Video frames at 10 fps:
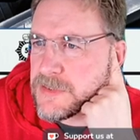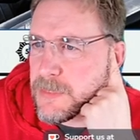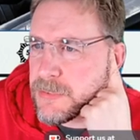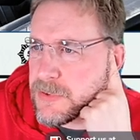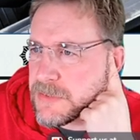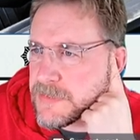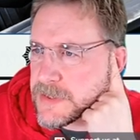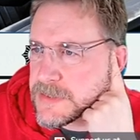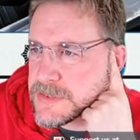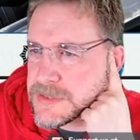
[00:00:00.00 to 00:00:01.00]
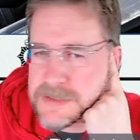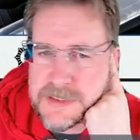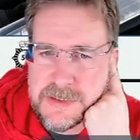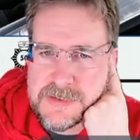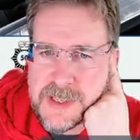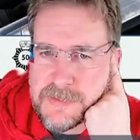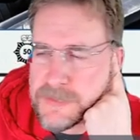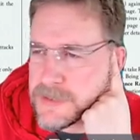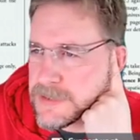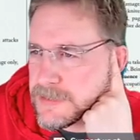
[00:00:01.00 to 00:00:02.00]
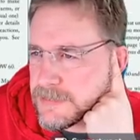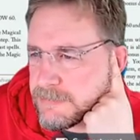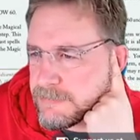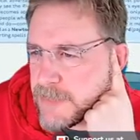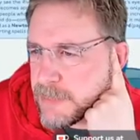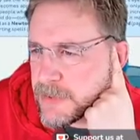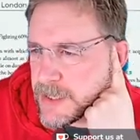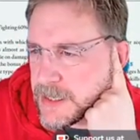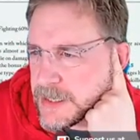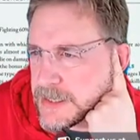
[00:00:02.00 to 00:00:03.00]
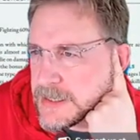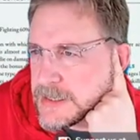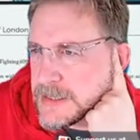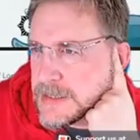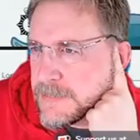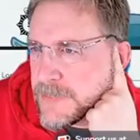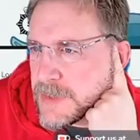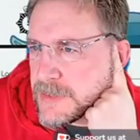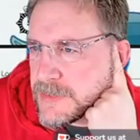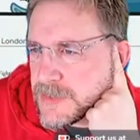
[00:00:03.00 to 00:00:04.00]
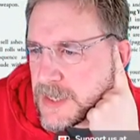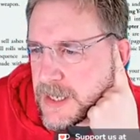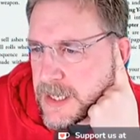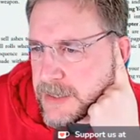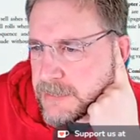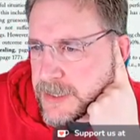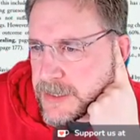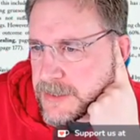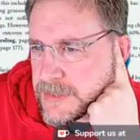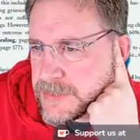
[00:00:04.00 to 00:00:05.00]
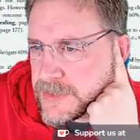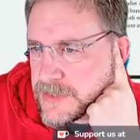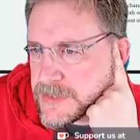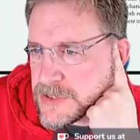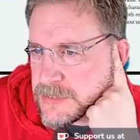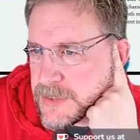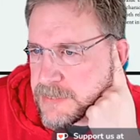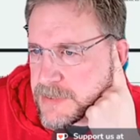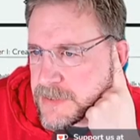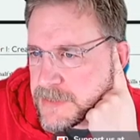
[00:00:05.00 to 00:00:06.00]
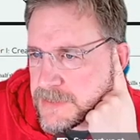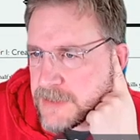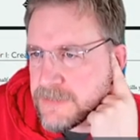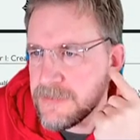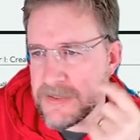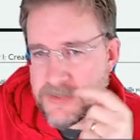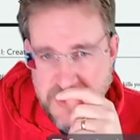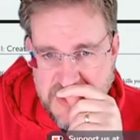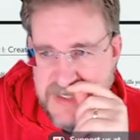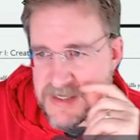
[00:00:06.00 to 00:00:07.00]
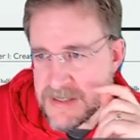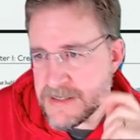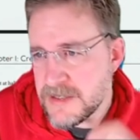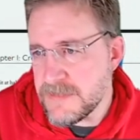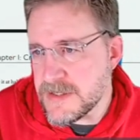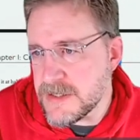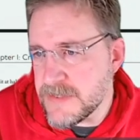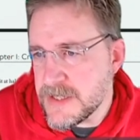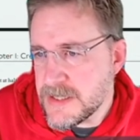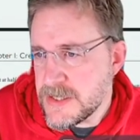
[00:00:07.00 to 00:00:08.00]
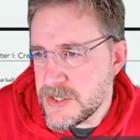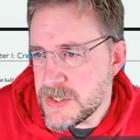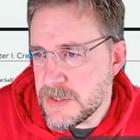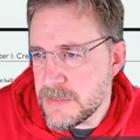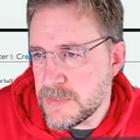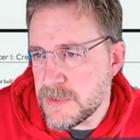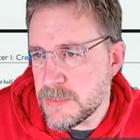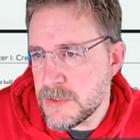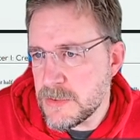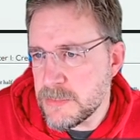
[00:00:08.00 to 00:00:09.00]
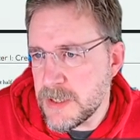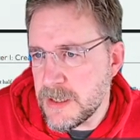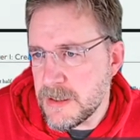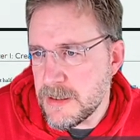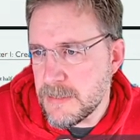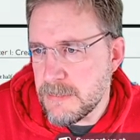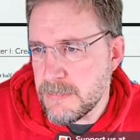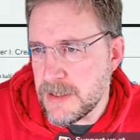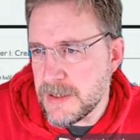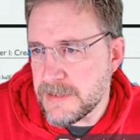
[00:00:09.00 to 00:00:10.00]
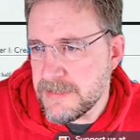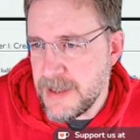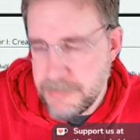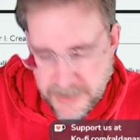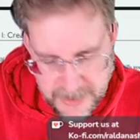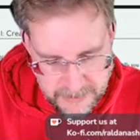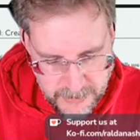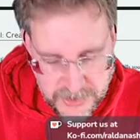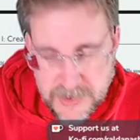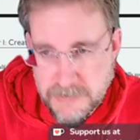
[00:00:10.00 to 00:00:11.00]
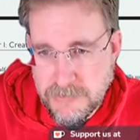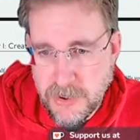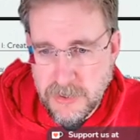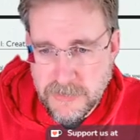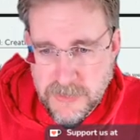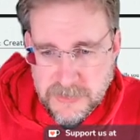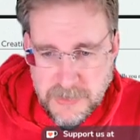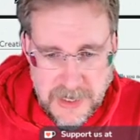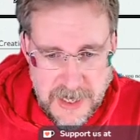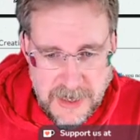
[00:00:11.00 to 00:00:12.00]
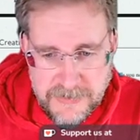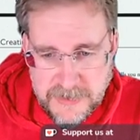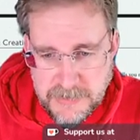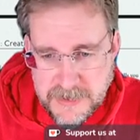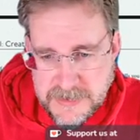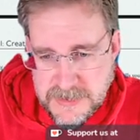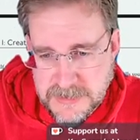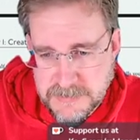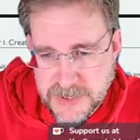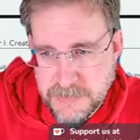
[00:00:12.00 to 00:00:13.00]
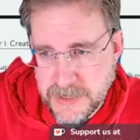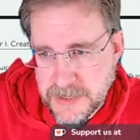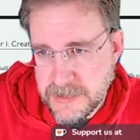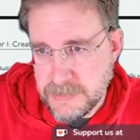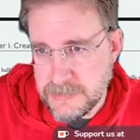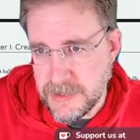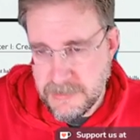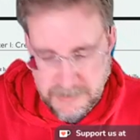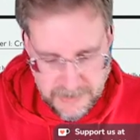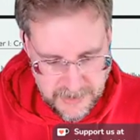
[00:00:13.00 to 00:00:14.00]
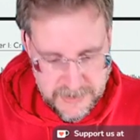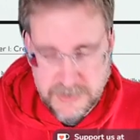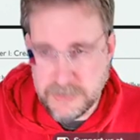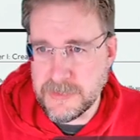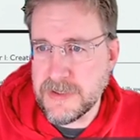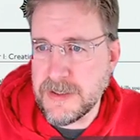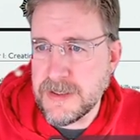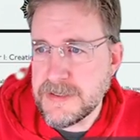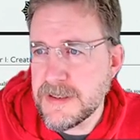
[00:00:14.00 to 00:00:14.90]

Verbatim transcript: 3 advantages. How's that for memory? Scary, signature weapon, steadfast. So this is the steadfast advantage. So I'm going to do my, my little step again, which Paul, of course, will laugh at because he's much better at using other tools than this.